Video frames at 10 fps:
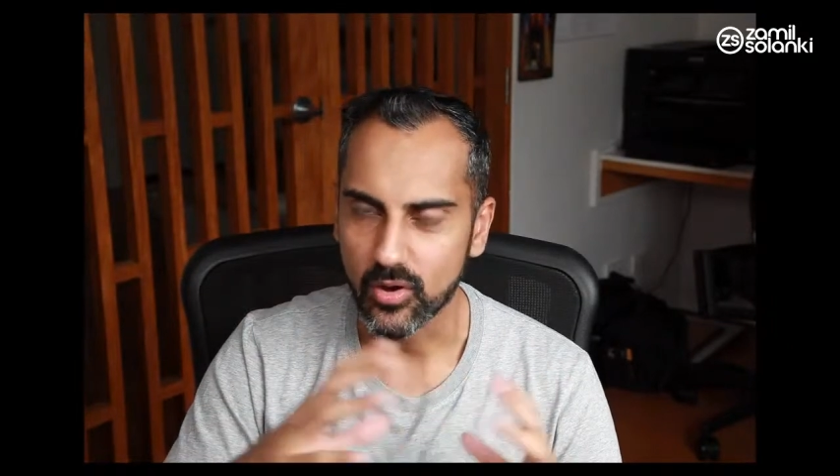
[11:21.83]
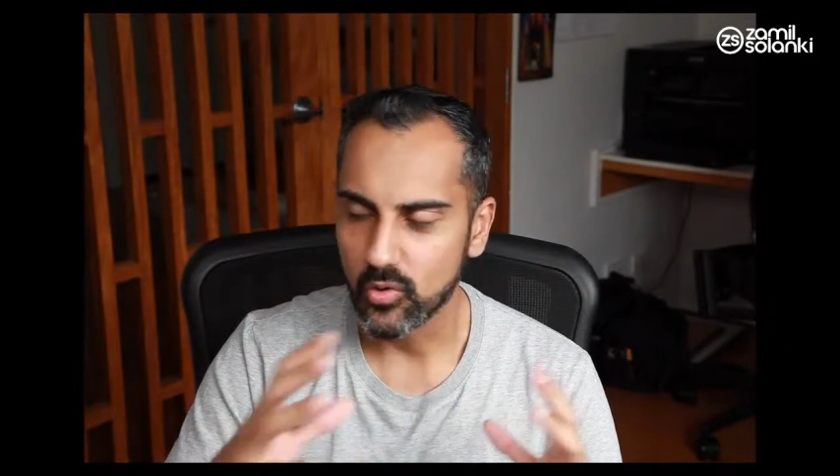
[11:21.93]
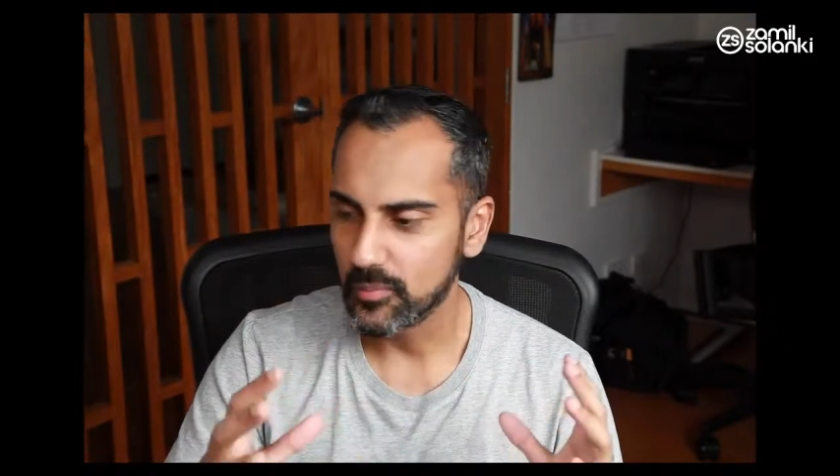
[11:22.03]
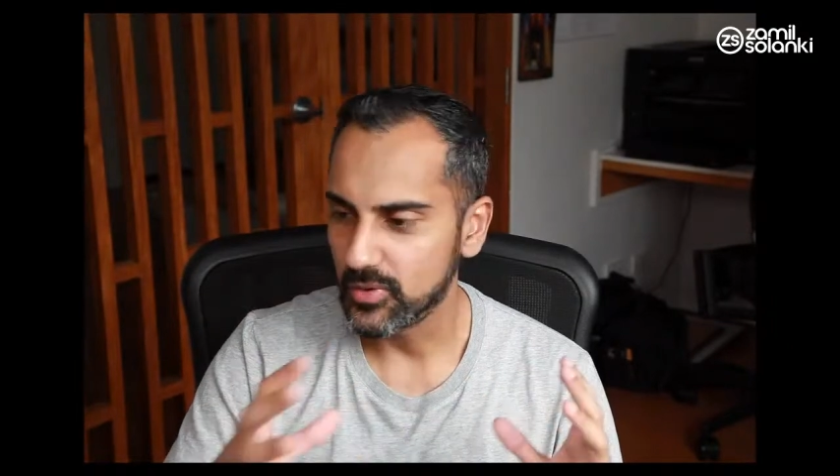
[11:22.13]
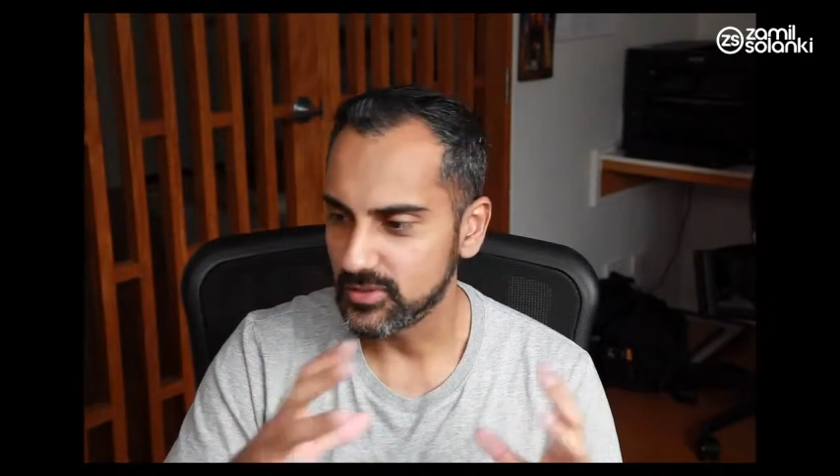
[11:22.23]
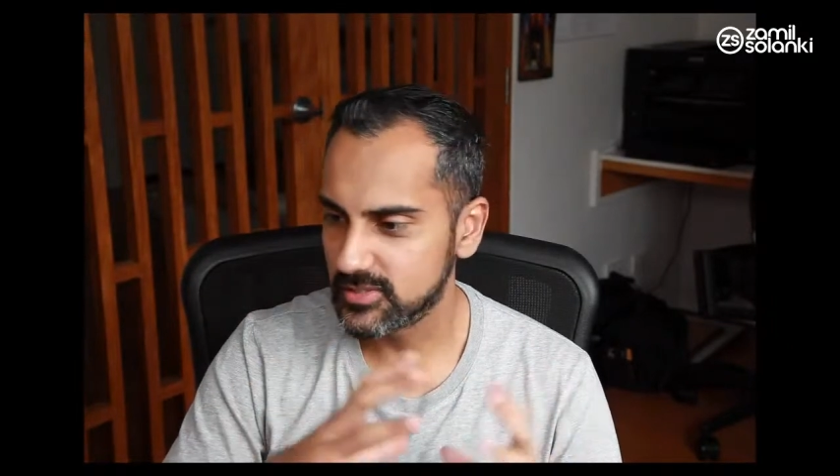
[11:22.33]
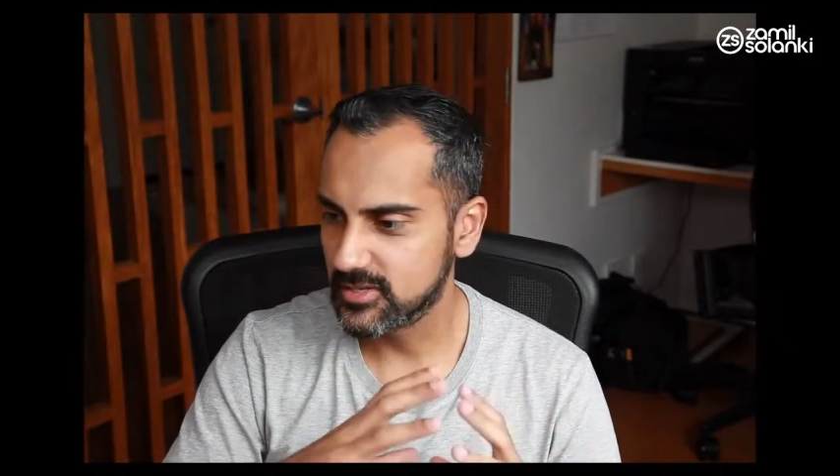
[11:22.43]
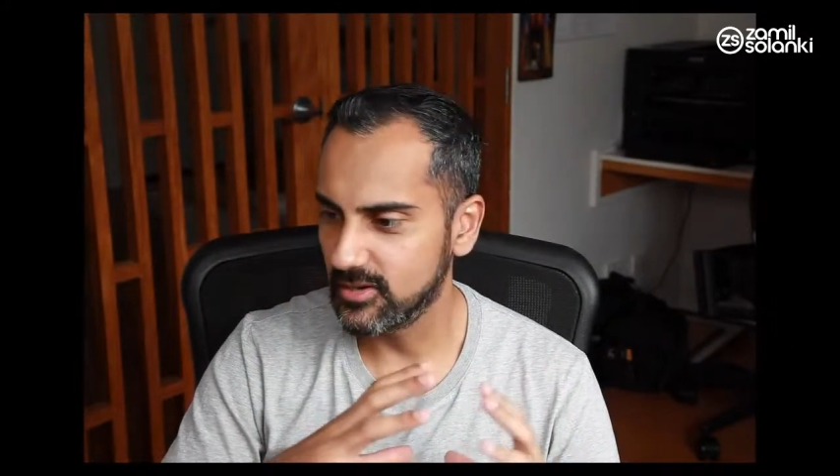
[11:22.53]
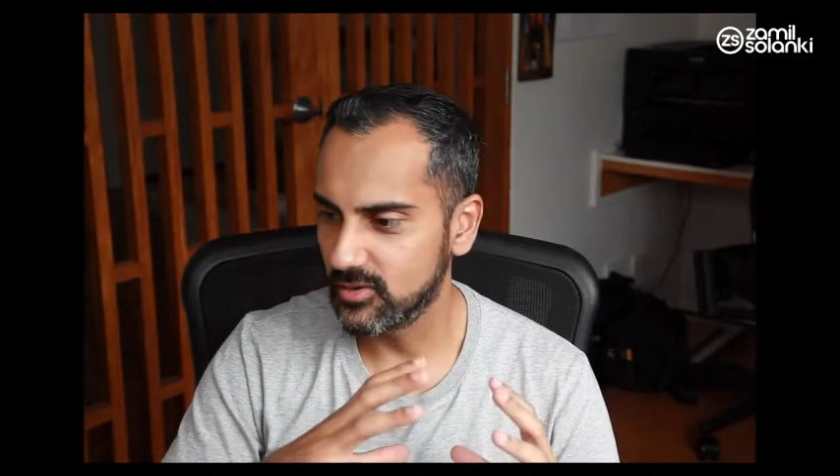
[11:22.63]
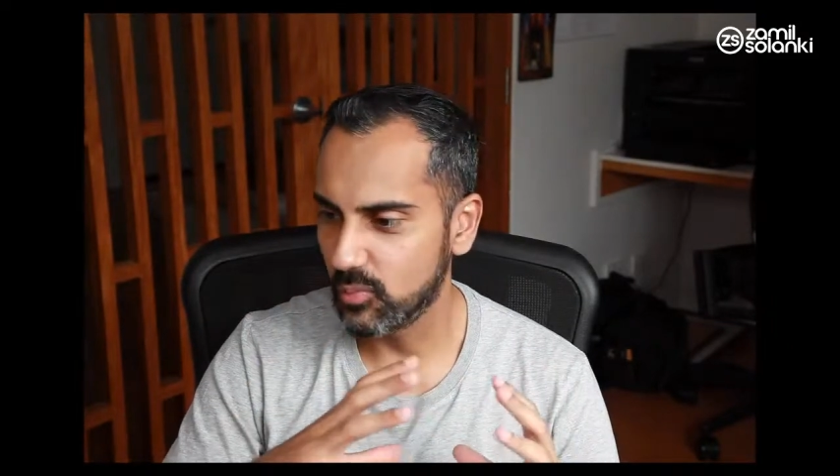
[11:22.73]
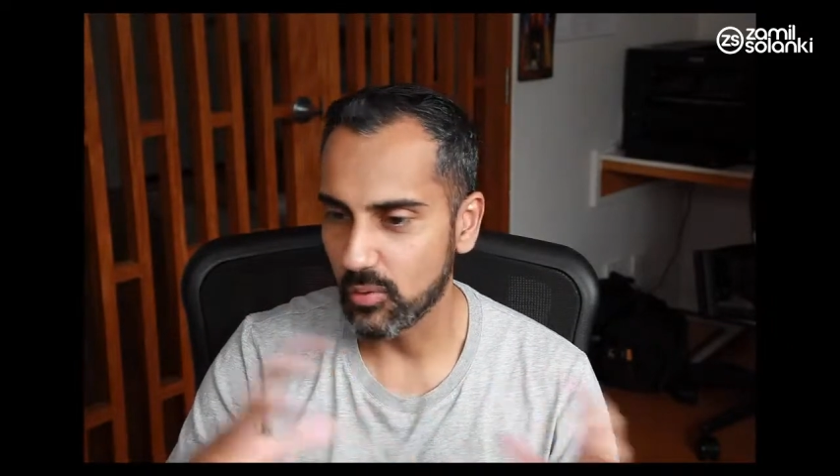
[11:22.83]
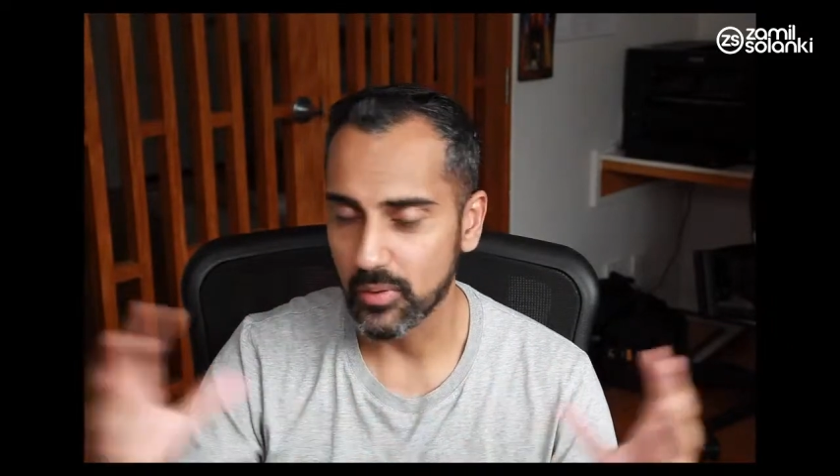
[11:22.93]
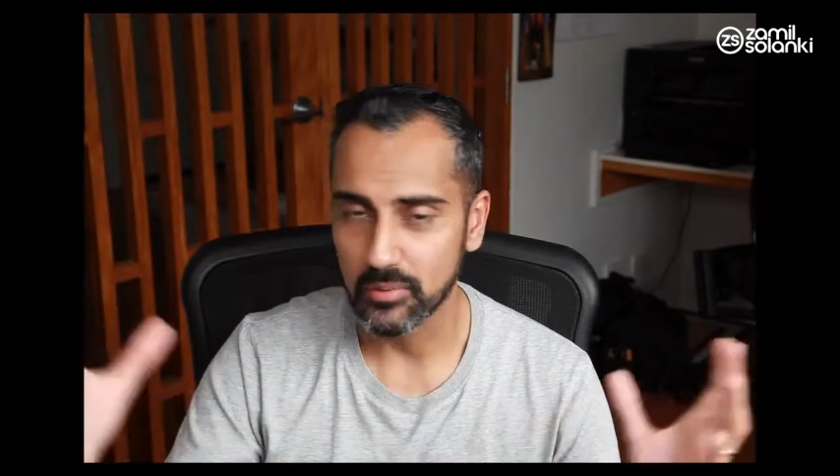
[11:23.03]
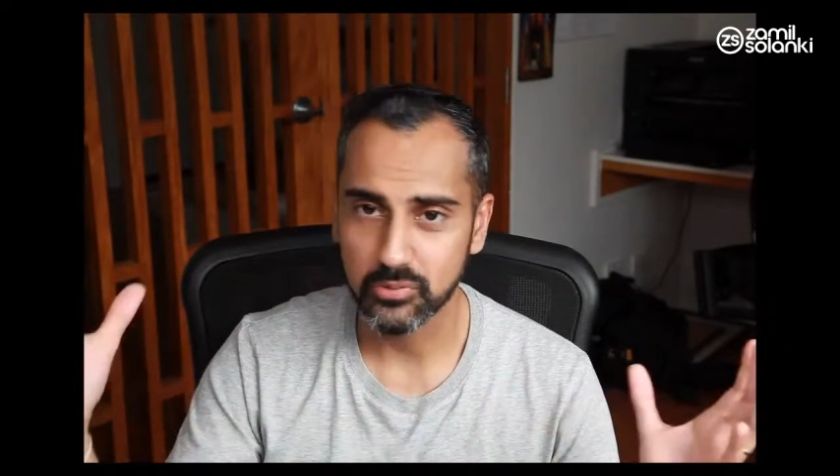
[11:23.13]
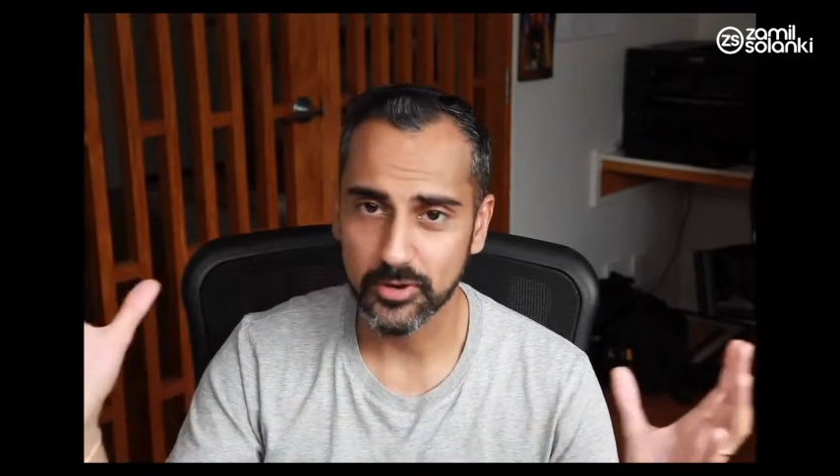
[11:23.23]
almost, well,
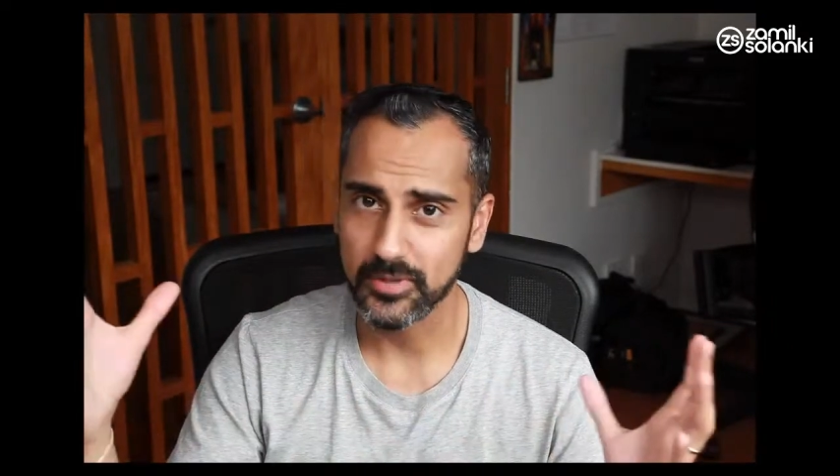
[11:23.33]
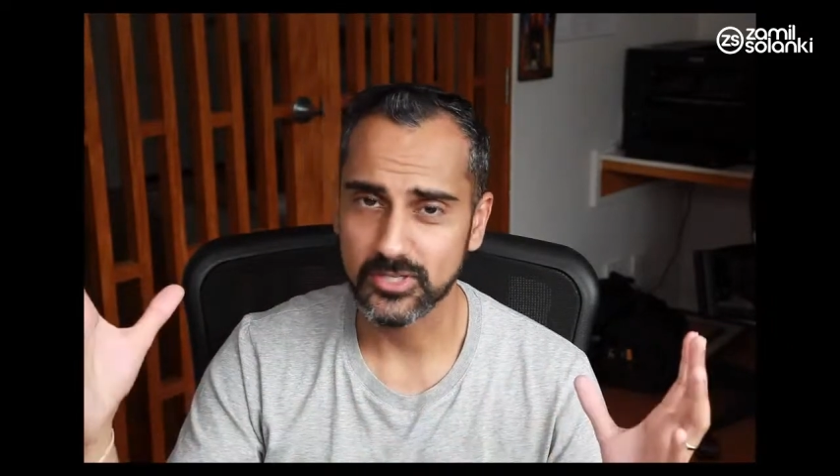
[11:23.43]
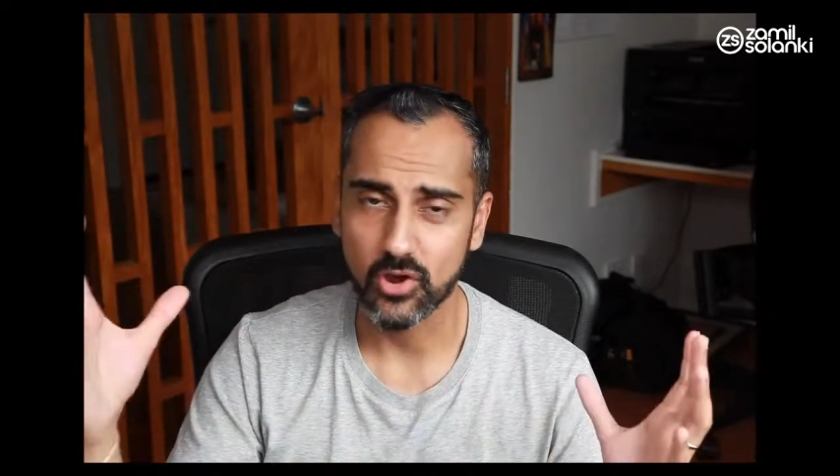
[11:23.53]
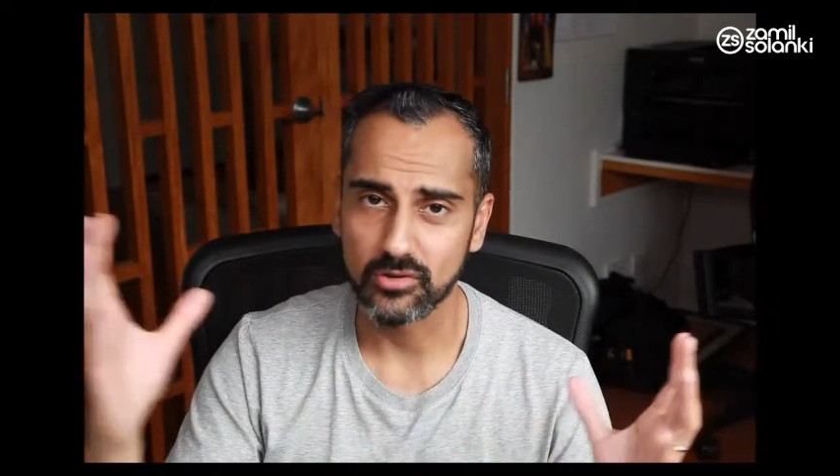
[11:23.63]
we're pretty much,